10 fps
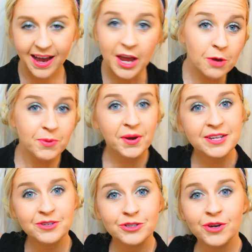I hope you
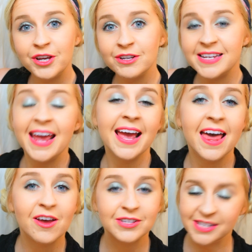guys are enjoying your day,
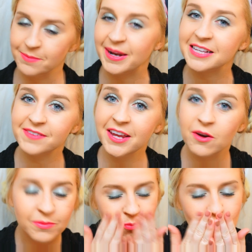and I'll see you in my next
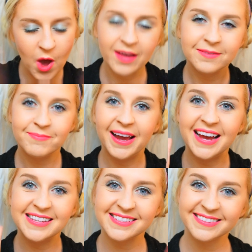video. Mwah. Bye,
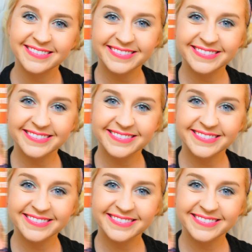guys.